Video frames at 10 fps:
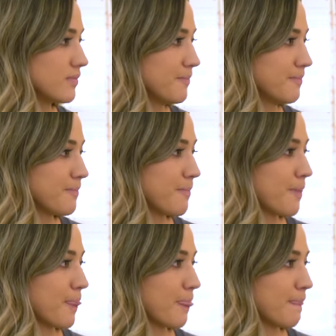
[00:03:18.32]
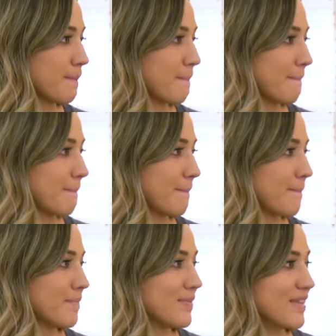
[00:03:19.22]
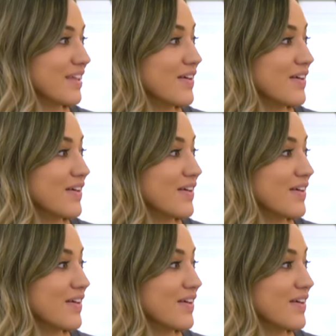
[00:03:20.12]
[no speech]